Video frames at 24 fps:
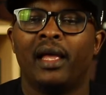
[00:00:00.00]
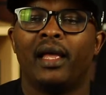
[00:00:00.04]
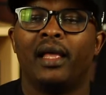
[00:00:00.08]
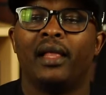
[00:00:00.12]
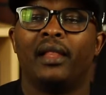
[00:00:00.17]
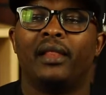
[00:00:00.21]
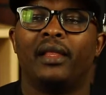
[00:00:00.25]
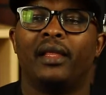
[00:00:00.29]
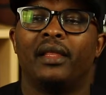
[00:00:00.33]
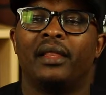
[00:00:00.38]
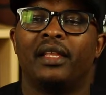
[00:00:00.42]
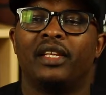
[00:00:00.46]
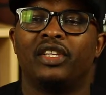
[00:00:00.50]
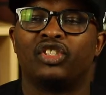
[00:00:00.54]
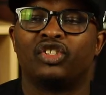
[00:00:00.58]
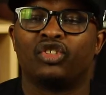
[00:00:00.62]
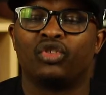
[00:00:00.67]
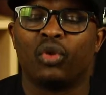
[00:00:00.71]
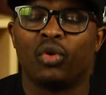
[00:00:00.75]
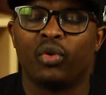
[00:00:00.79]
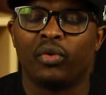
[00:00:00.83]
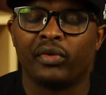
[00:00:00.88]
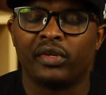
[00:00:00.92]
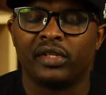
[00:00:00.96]
the
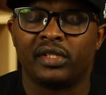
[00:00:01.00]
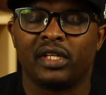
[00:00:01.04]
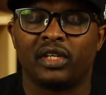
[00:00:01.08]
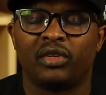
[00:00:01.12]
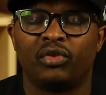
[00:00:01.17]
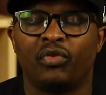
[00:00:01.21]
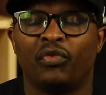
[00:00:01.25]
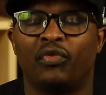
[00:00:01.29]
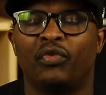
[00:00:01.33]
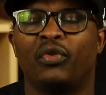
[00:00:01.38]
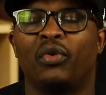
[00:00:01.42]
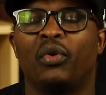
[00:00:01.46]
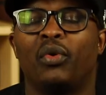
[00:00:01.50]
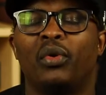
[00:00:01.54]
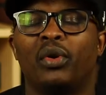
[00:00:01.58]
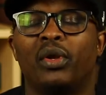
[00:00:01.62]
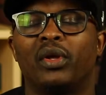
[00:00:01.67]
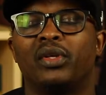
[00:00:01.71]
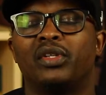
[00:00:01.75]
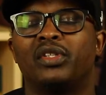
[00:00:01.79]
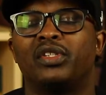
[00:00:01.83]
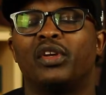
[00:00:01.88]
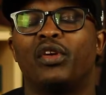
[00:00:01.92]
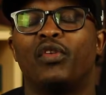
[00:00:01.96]
stories that we've told
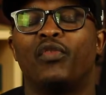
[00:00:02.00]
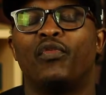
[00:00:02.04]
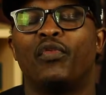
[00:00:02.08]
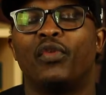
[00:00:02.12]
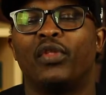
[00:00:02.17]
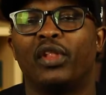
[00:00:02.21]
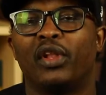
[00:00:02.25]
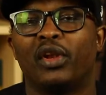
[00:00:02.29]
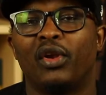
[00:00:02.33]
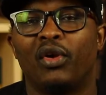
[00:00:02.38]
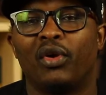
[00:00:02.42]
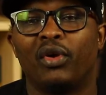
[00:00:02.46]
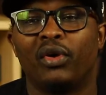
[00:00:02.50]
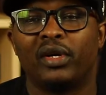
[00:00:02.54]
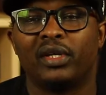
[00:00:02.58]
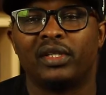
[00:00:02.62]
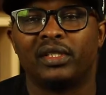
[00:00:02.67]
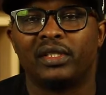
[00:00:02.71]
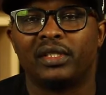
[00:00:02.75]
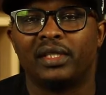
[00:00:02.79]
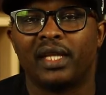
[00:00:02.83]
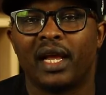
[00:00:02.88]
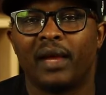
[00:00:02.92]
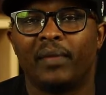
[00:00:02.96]
ourselves for the
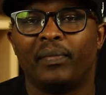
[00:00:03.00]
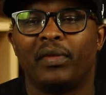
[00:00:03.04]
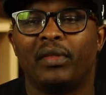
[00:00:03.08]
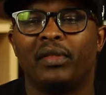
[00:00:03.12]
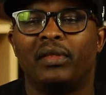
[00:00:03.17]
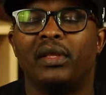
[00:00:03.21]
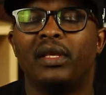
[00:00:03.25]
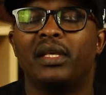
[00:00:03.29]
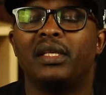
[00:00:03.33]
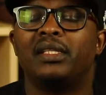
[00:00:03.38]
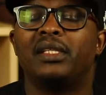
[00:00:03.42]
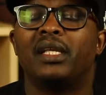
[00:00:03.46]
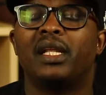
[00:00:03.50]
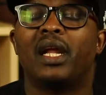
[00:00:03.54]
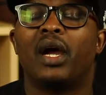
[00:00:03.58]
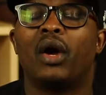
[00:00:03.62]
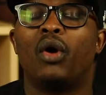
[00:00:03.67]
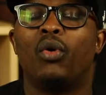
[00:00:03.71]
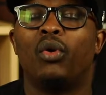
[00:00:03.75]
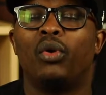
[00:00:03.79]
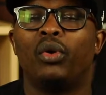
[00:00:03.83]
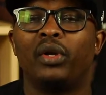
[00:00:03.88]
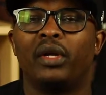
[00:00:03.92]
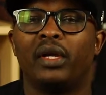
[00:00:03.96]
longest time, the things that are
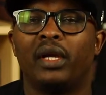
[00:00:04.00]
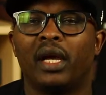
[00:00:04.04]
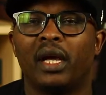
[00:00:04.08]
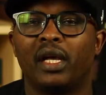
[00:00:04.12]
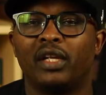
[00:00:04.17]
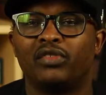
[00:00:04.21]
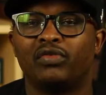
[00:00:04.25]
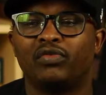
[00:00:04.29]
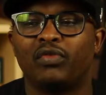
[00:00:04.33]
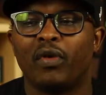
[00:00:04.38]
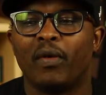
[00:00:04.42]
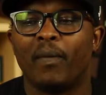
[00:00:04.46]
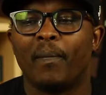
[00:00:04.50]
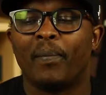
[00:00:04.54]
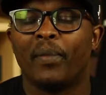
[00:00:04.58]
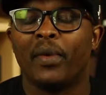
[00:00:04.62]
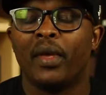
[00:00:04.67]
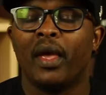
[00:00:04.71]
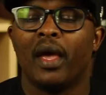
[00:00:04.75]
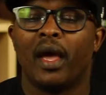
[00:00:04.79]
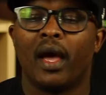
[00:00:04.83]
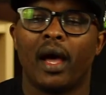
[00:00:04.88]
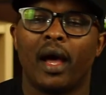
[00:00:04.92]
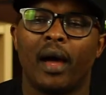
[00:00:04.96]
holding us from
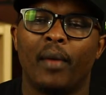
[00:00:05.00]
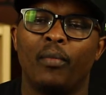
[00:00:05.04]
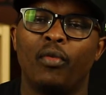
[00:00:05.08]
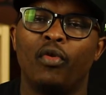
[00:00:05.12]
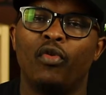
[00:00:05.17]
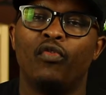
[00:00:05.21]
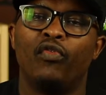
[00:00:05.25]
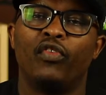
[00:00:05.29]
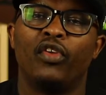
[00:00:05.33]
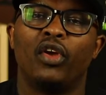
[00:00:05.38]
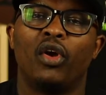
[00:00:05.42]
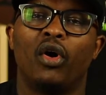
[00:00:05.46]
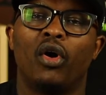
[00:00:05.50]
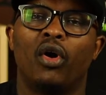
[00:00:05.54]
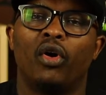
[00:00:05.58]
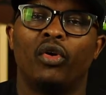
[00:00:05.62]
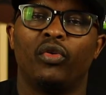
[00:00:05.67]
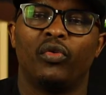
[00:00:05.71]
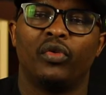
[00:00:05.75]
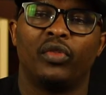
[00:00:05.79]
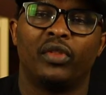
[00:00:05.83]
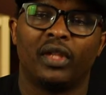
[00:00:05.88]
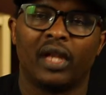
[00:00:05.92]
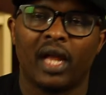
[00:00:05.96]
moving
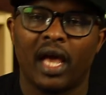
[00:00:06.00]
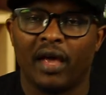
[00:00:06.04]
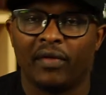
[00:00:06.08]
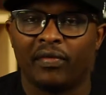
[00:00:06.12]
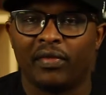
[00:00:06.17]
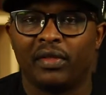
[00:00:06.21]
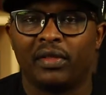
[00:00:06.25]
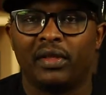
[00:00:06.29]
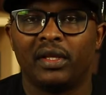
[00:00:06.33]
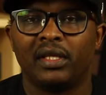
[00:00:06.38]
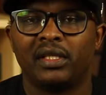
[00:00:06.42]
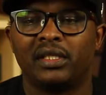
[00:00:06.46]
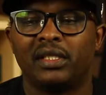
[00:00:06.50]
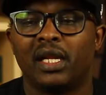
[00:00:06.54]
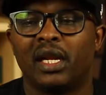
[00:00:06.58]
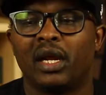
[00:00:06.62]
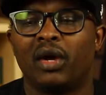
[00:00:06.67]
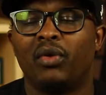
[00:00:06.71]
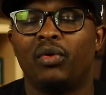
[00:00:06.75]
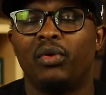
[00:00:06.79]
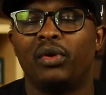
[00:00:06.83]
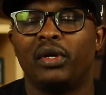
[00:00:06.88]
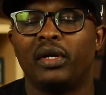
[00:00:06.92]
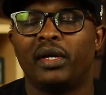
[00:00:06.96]
on with life, the things that are
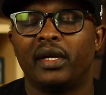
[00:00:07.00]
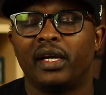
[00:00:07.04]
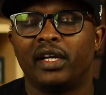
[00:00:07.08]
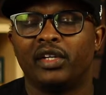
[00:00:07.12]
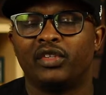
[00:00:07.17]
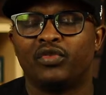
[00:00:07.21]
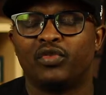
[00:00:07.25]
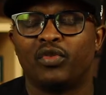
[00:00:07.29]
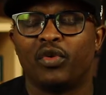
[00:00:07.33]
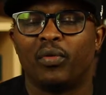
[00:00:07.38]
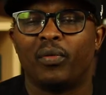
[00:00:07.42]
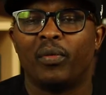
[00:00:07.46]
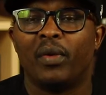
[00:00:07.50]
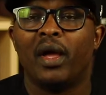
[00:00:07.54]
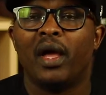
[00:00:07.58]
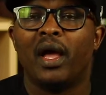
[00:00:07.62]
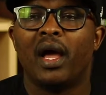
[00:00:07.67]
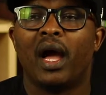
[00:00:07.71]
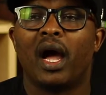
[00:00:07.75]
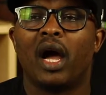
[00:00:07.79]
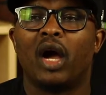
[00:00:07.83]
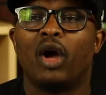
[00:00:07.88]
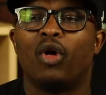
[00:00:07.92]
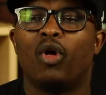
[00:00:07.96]
holding us from
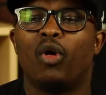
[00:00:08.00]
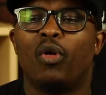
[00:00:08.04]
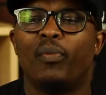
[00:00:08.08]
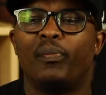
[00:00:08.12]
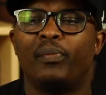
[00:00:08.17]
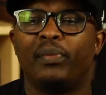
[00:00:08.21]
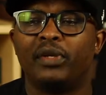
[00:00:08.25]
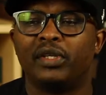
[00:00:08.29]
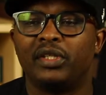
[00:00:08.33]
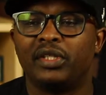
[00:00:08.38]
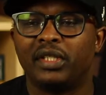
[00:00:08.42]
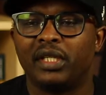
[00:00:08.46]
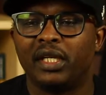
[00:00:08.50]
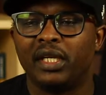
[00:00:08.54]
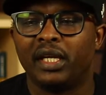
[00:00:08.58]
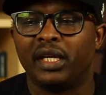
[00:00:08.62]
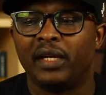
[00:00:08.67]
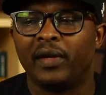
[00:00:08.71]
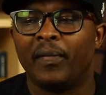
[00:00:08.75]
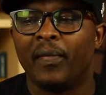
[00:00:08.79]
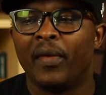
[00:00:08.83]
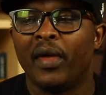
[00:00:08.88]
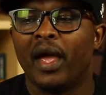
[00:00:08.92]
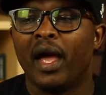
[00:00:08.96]

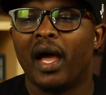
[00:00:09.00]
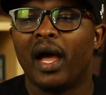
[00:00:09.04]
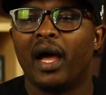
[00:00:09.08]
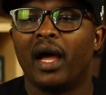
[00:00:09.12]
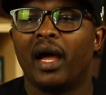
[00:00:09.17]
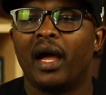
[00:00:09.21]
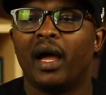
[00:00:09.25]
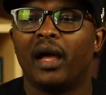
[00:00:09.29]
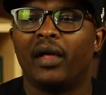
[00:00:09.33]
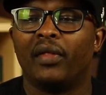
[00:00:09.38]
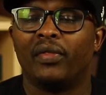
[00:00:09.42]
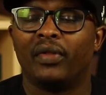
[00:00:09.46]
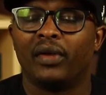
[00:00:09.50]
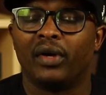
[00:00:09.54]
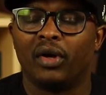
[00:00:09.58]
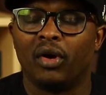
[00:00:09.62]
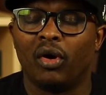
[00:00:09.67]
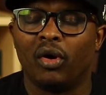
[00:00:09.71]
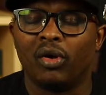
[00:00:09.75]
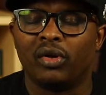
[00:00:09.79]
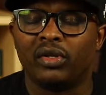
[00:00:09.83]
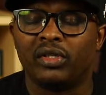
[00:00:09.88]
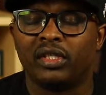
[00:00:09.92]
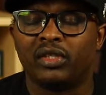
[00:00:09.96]
accomplishing the
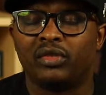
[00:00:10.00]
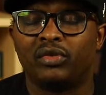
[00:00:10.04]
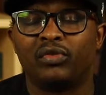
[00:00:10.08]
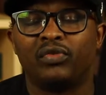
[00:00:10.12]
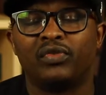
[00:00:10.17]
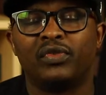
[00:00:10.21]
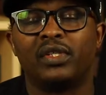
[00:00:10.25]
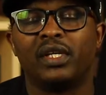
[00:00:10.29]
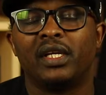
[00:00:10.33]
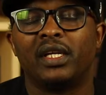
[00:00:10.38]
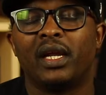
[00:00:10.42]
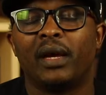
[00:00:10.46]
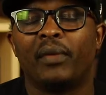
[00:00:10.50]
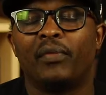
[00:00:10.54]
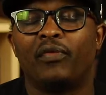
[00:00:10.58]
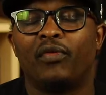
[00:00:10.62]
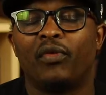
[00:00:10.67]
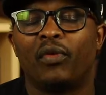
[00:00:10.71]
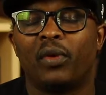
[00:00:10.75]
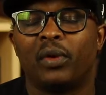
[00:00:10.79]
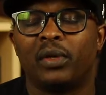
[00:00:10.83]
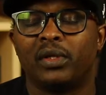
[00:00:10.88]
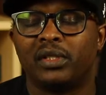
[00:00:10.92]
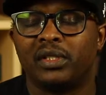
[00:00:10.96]
goals that we've set up
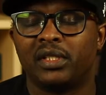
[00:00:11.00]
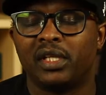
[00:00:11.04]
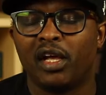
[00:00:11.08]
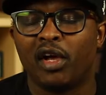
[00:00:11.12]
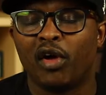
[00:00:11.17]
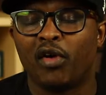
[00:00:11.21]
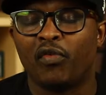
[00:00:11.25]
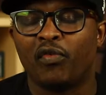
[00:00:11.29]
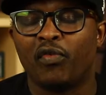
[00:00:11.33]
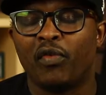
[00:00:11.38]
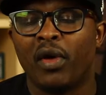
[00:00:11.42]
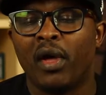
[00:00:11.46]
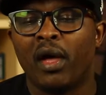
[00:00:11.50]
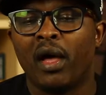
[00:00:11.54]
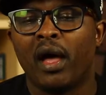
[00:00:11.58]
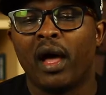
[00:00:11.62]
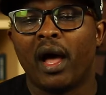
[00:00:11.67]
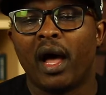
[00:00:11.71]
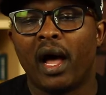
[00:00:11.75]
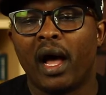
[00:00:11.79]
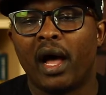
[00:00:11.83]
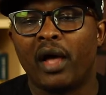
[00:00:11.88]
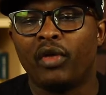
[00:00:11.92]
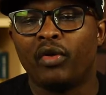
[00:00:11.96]
for ourselves,
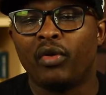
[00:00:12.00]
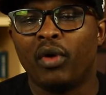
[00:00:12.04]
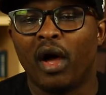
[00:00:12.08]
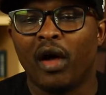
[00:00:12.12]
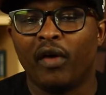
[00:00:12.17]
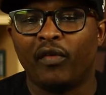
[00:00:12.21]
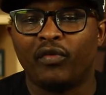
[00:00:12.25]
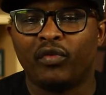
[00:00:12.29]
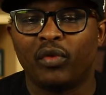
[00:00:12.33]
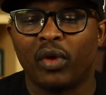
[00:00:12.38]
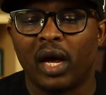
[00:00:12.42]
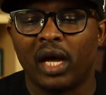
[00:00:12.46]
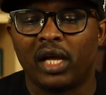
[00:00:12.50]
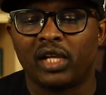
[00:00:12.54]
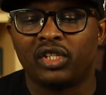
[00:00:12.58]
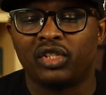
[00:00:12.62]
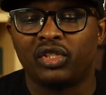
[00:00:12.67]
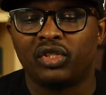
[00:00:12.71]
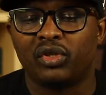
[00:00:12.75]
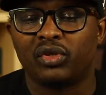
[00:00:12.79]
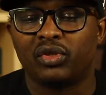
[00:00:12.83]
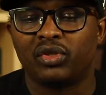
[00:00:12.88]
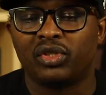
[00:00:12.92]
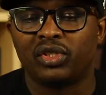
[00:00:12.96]
you have to
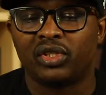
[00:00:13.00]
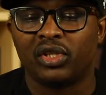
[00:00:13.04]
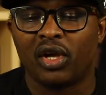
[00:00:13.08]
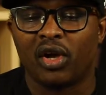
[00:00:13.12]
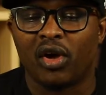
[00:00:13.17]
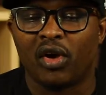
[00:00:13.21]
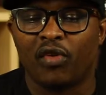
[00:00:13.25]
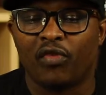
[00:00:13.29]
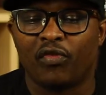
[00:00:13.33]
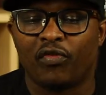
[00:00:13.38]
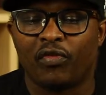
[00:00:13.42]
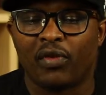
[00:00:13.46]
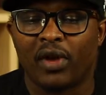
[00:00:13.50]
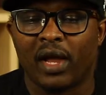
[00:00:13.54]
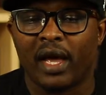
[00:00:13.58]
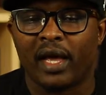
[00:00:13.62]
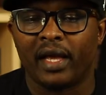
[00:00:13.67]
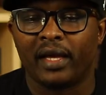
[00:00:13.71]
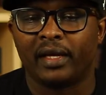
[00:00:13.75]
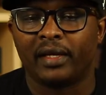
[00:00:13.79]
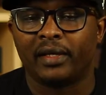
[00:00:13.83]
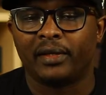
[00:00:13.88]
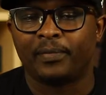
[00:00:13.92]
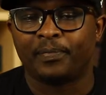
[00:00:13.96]
ask yourself,
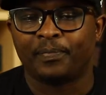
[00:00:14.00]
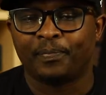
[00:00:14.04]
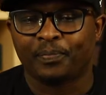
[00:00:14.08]
like,